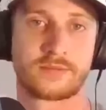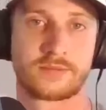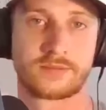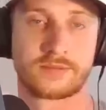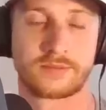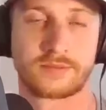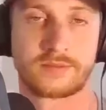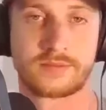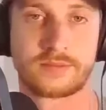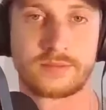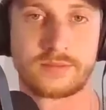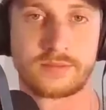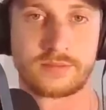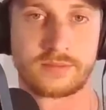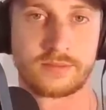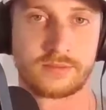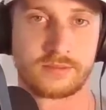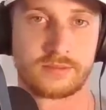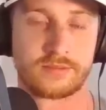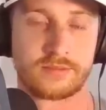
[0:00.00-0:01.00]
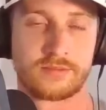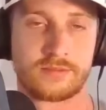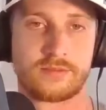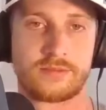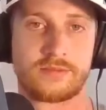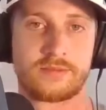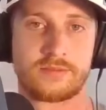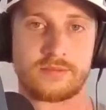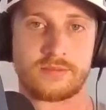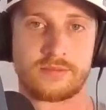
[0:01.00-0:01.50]

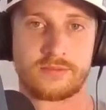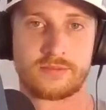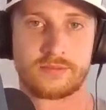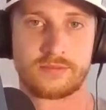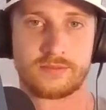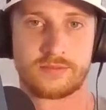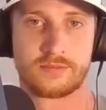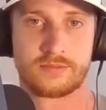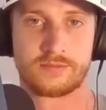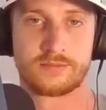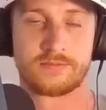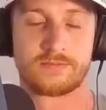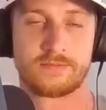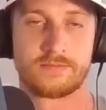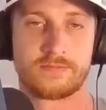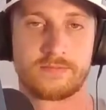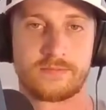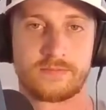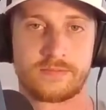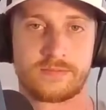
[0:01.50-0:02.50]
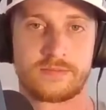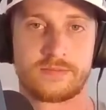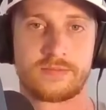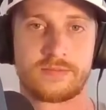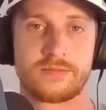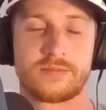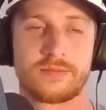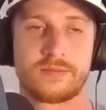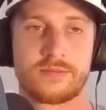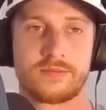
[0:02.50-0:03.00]

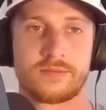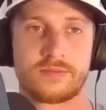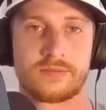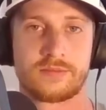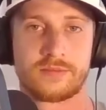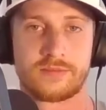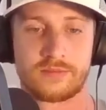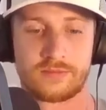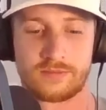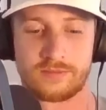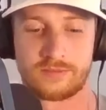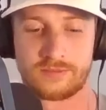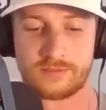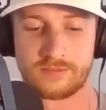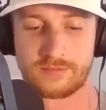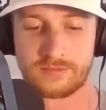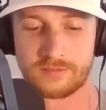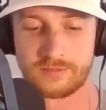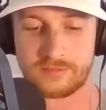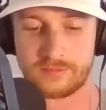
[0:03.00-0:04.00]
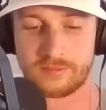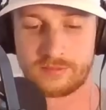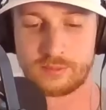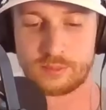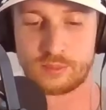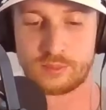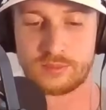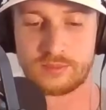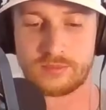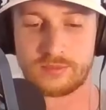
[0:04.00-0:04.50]

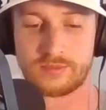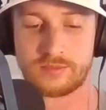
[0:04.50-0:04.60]
(not speaking)